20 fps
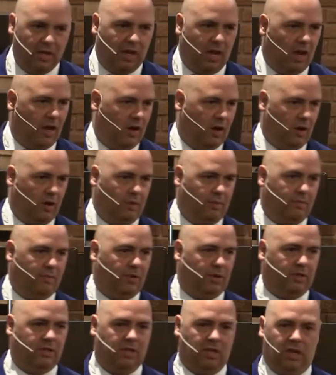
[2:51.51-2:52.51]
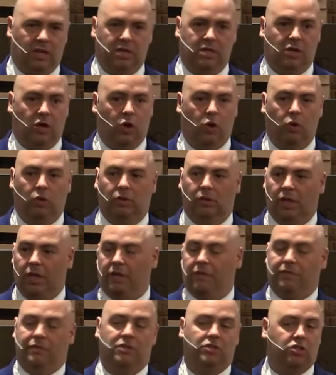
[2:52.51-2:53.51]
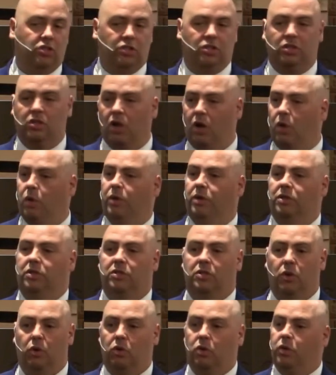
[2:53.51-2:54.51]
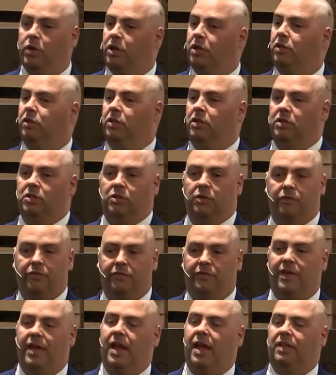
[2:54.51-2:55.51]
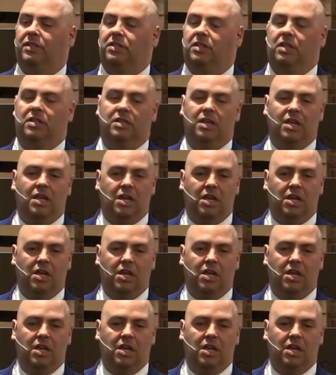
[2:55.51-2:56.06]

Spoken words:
but you know, life is just going so quickly and so fast that